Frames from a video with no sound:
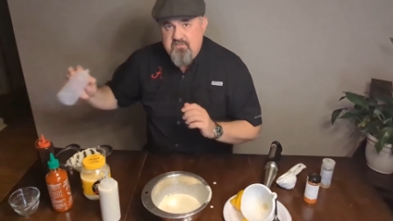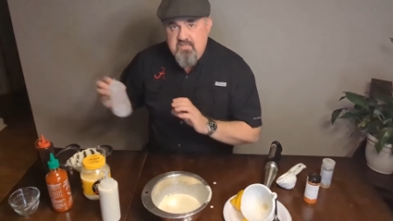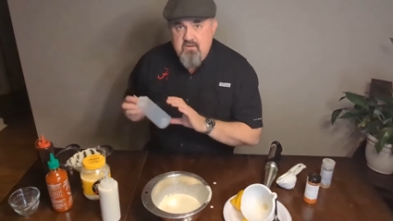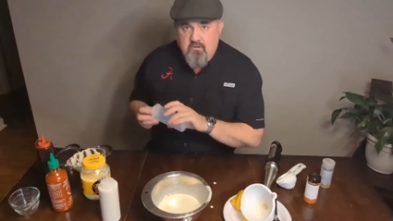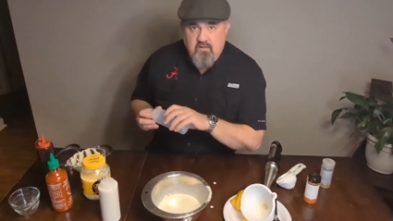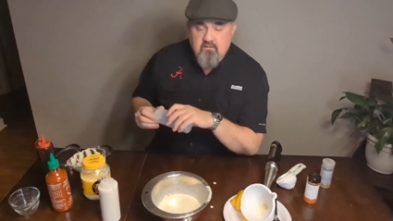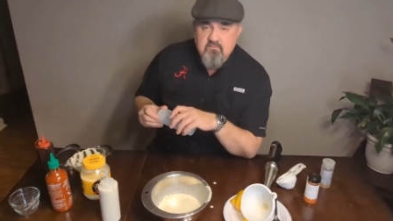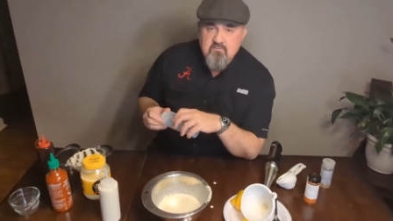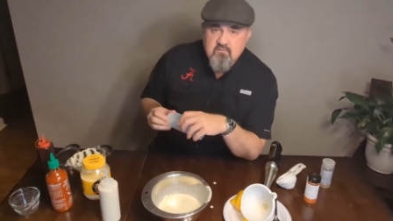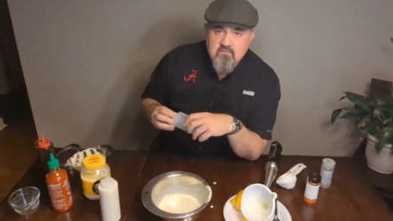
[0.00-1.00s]
secret
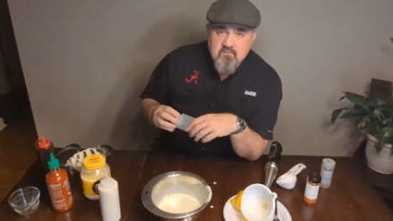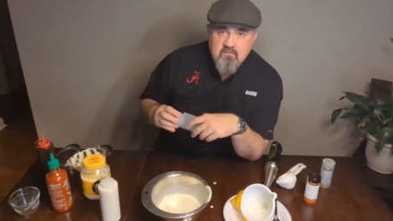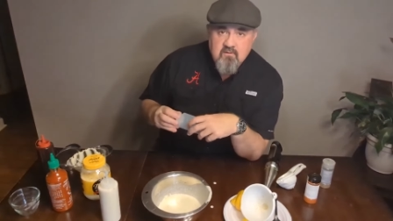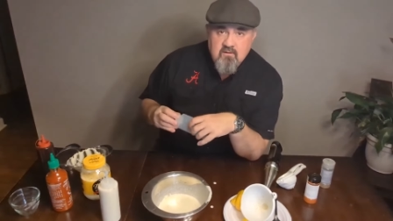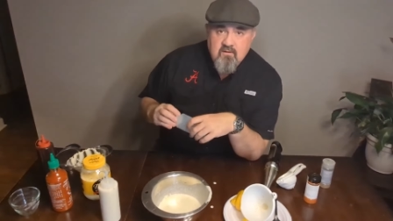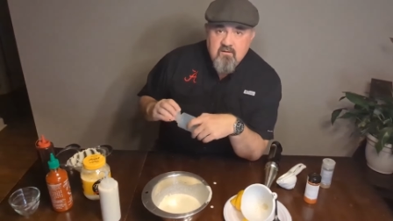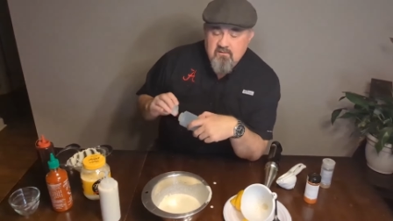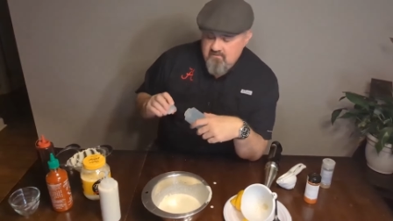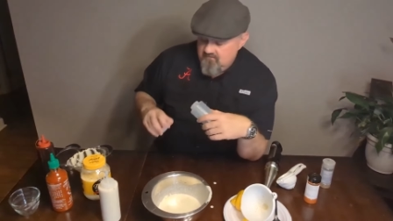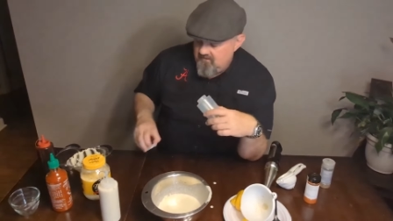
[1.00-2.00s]

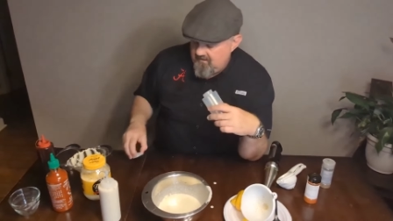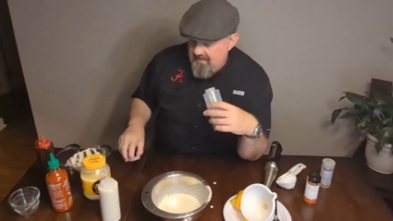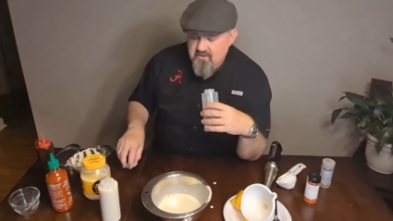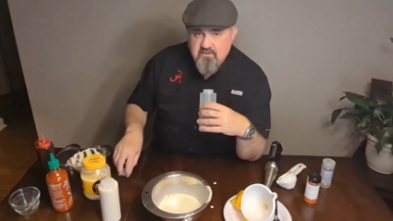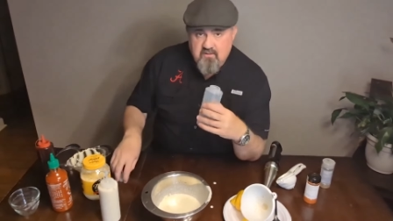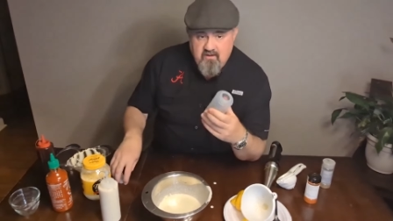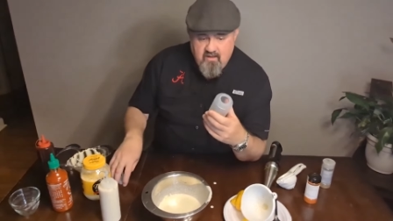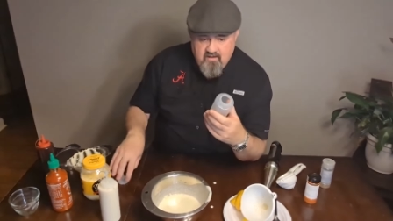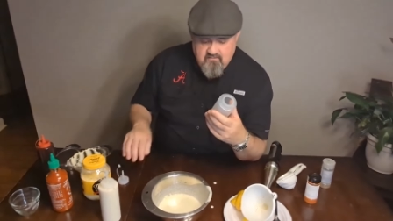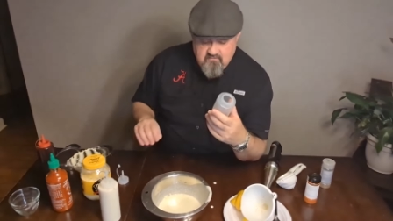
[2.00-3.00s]
that Angela and
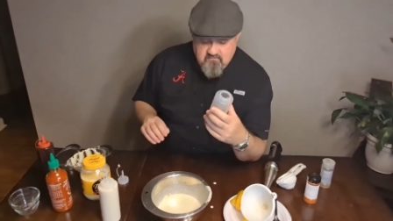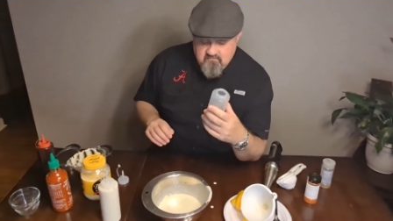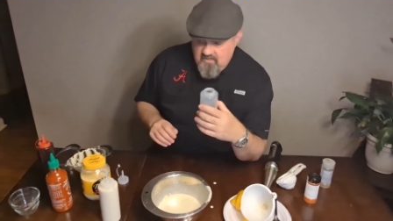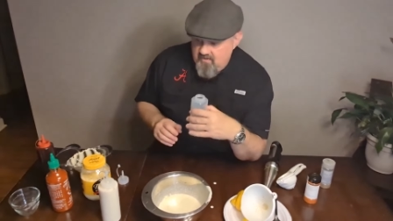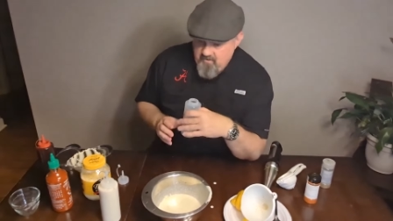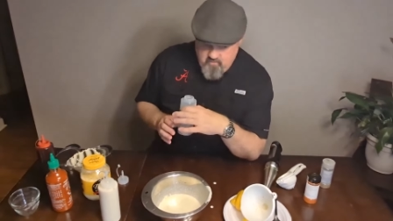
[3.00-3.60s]
I came